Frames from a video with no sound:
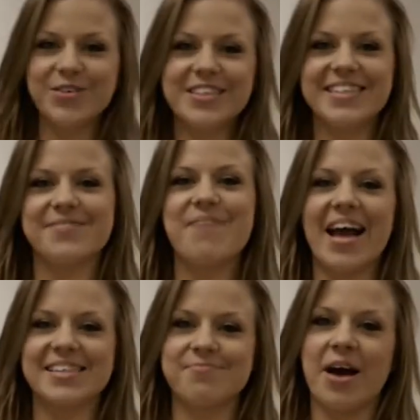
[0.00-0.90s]
order to
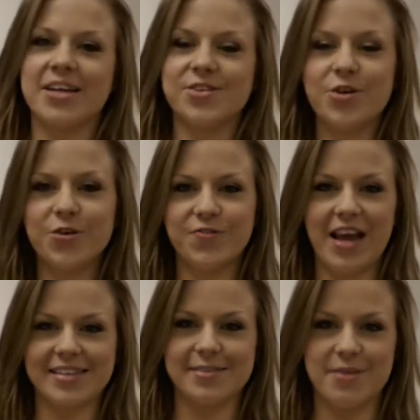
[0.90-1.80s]
maximise your
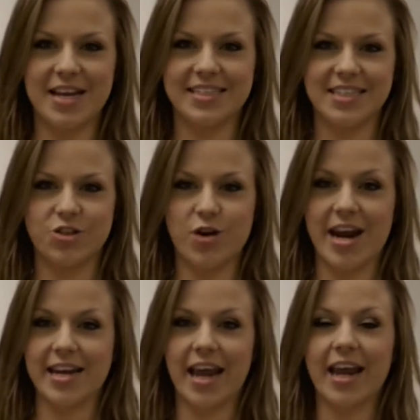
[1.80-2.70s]
flexibility
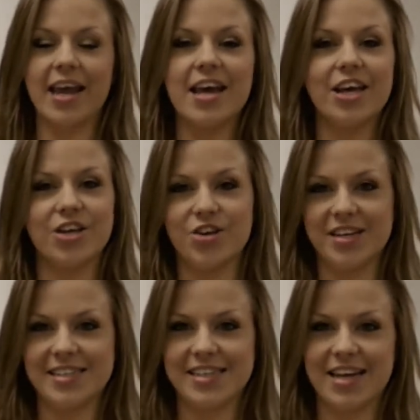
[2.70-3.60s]
training, you
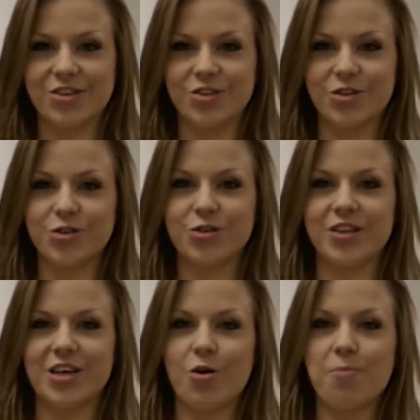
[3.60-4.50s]
need to ensure
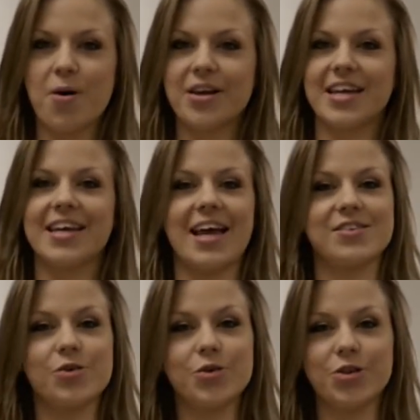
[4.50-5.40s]
that your body
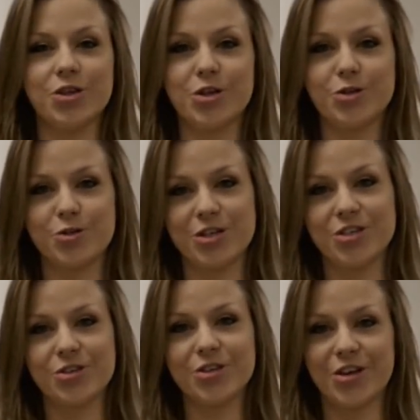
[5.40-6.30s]
gets all the
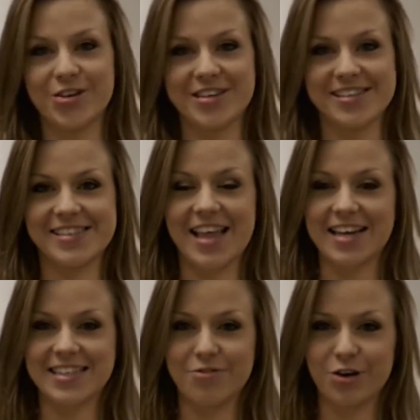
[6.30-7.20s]
nutritional goodness
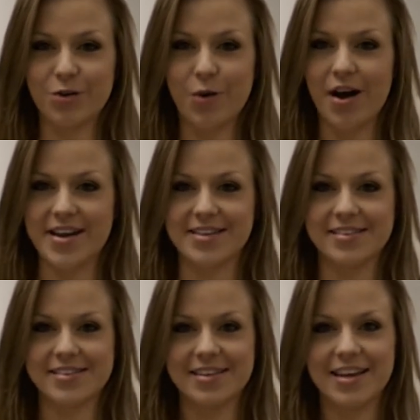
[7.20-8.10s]
that it requires.